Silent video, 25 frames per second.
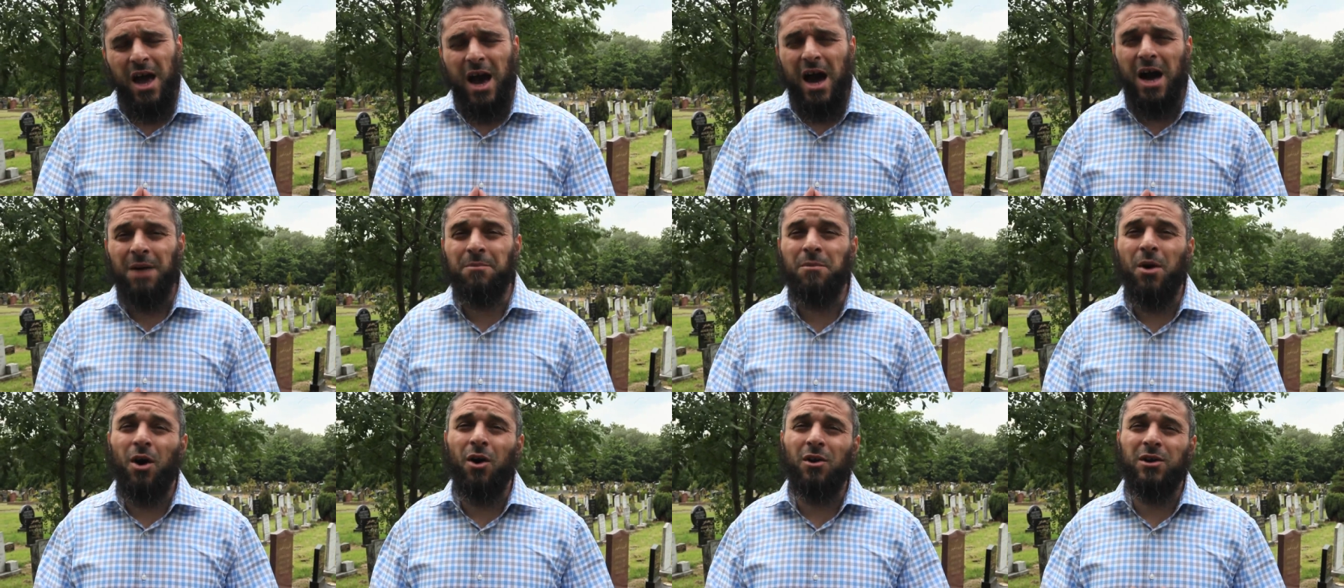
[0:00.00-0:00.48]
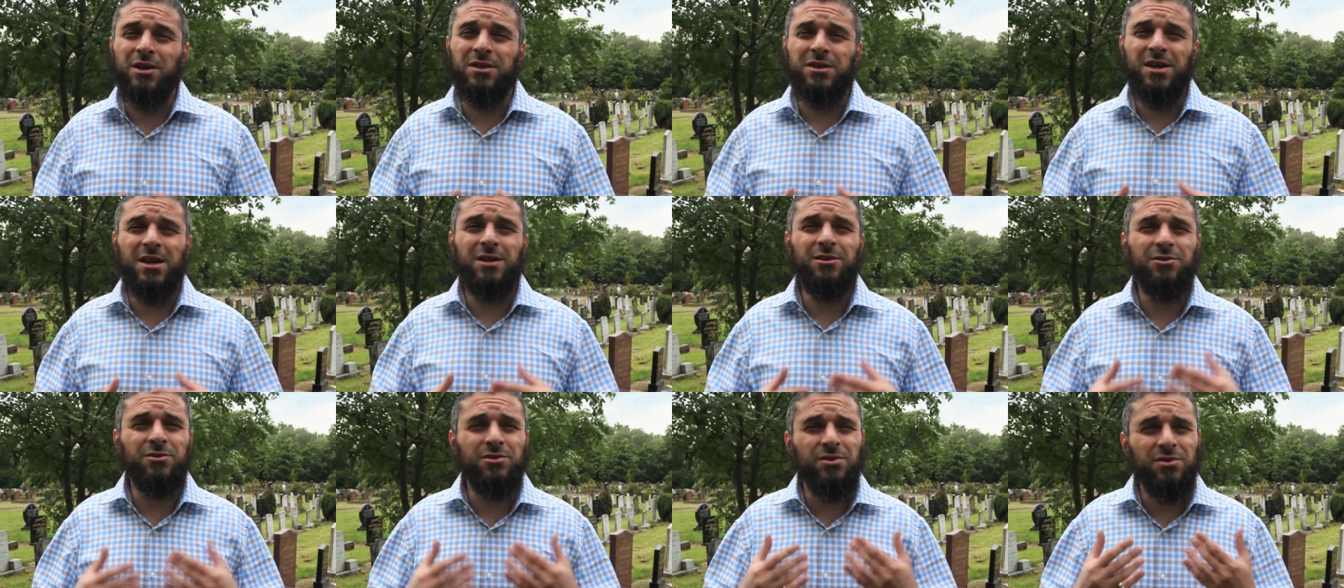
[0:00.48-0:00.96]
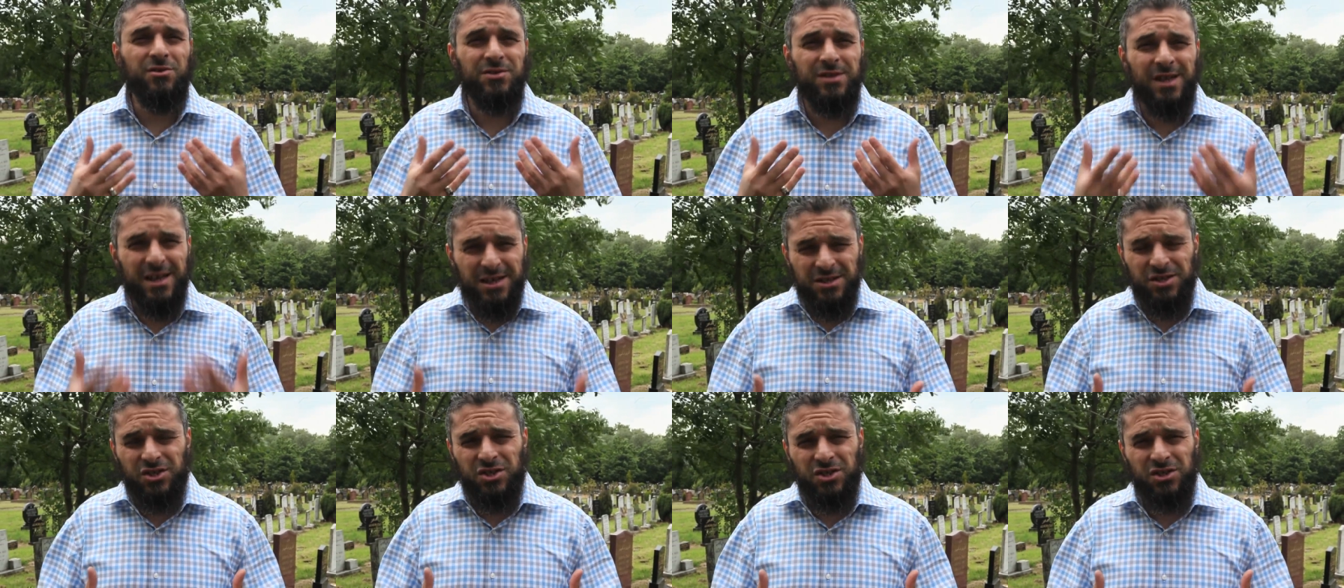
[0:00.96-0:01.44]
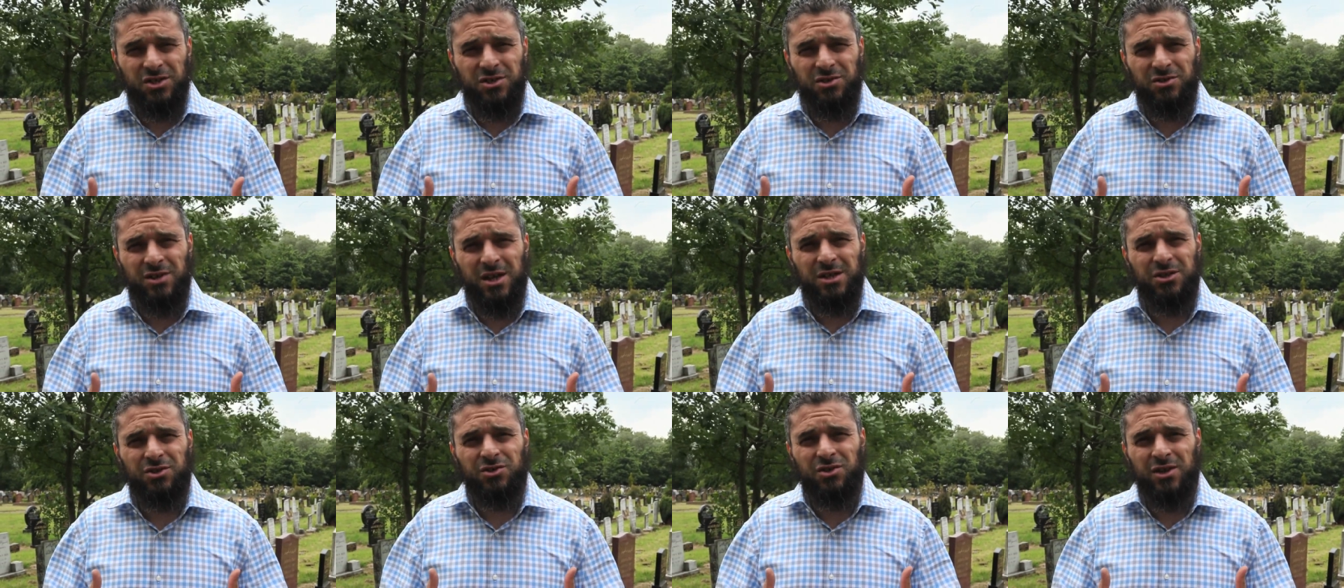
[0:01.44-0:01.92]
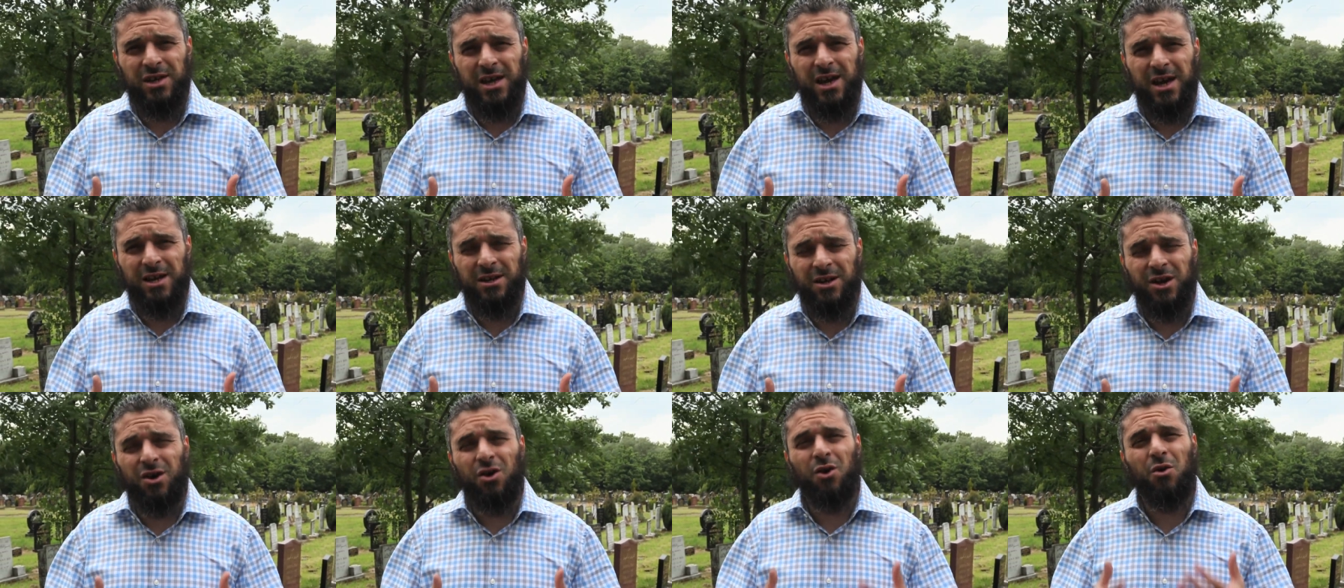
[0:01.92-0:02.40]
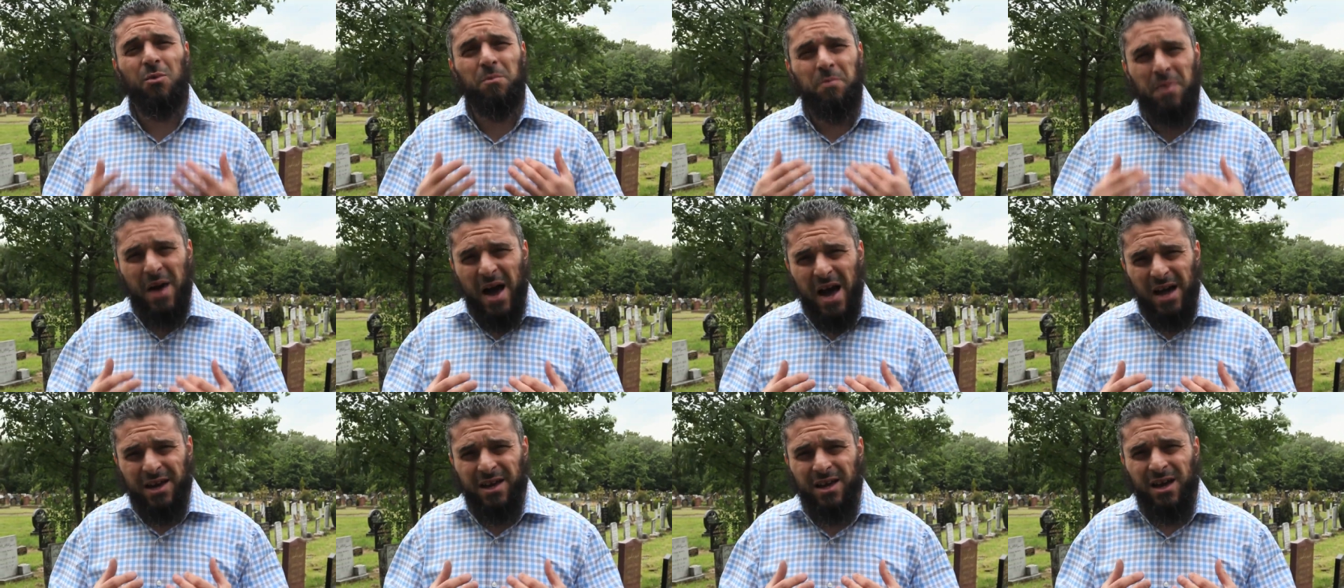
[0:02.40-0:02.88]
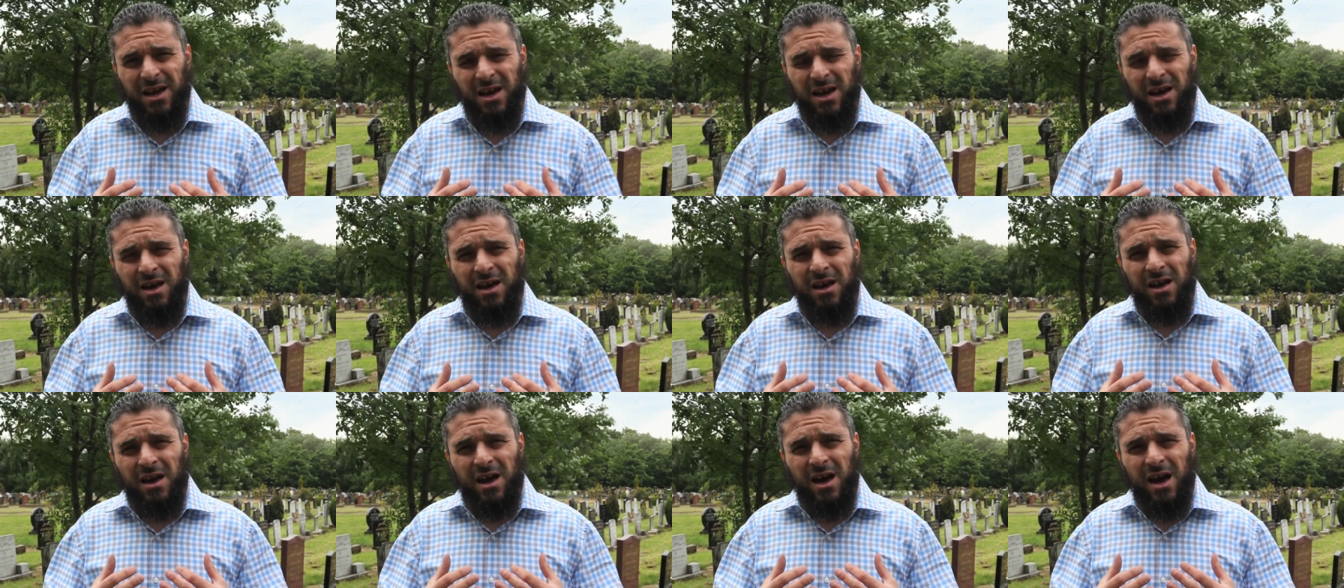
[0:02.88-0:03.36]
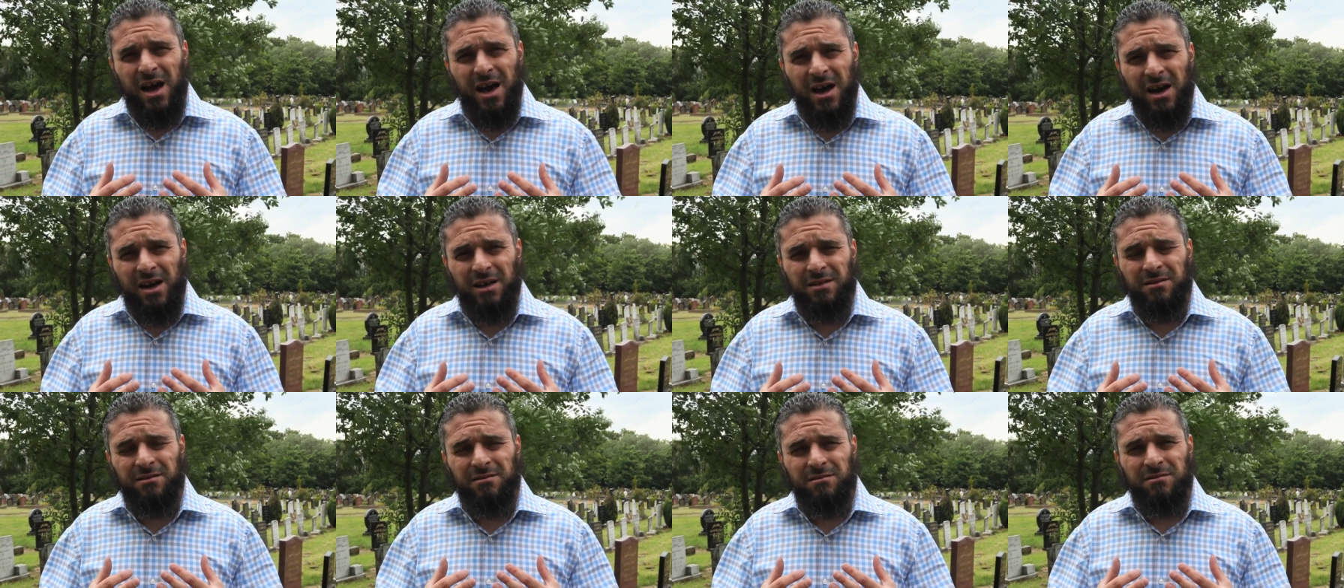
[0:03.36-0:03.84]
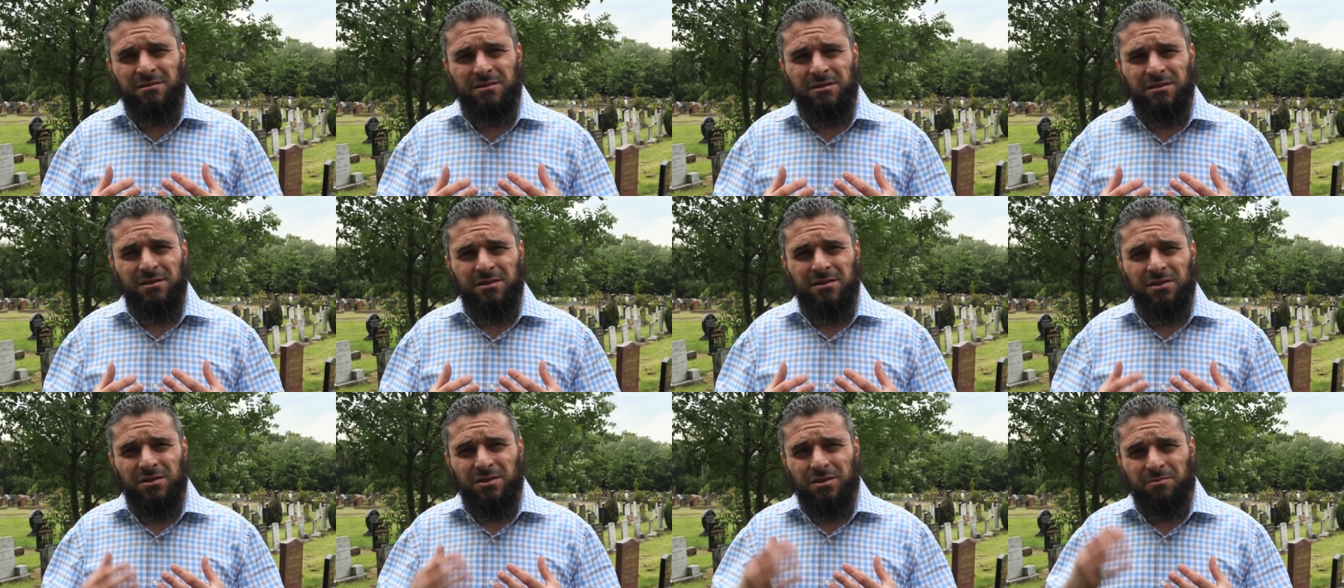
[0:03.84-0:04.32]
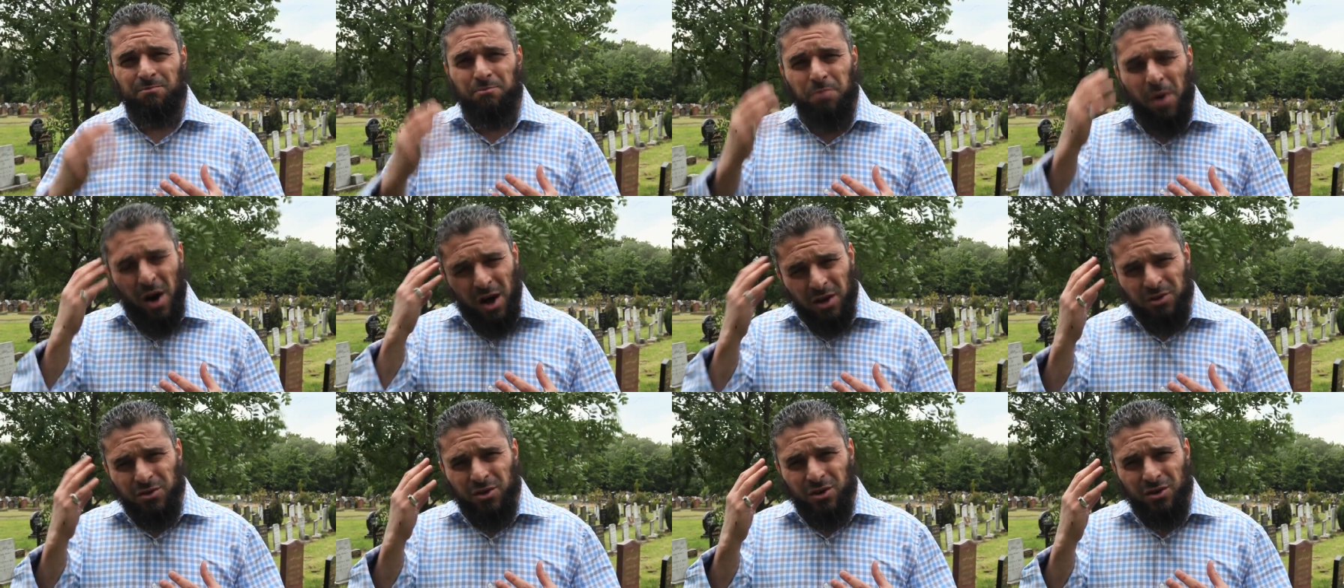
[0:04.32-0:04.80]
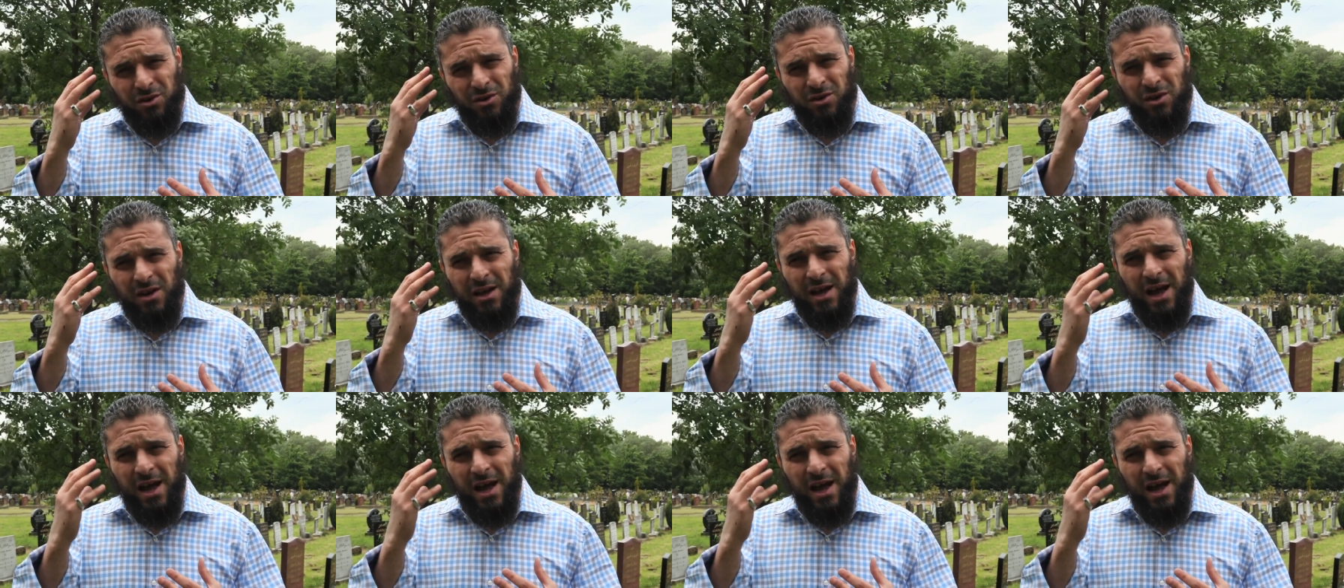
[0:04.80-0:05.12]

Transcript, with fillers: I'm only telling you this so that you can go back and ponder